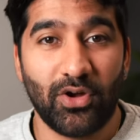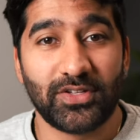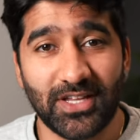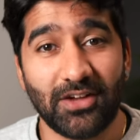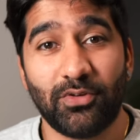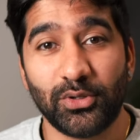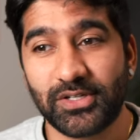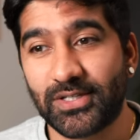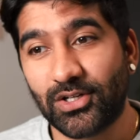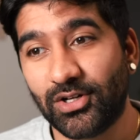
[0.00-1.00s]
start
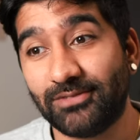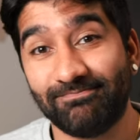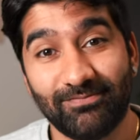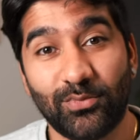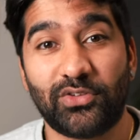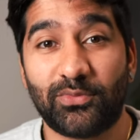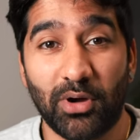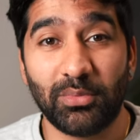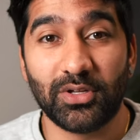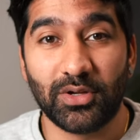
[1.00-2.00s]
focusing on what's
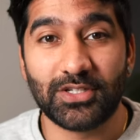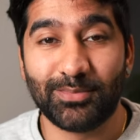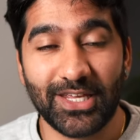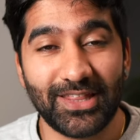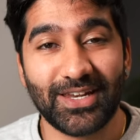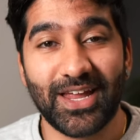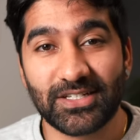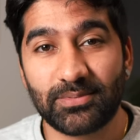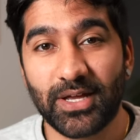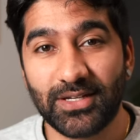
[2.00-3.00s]
probably going to be the
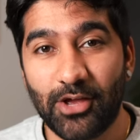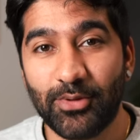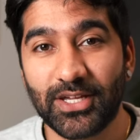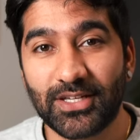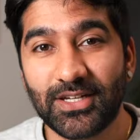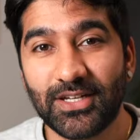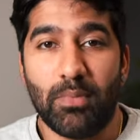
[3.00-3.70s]
next pandemic.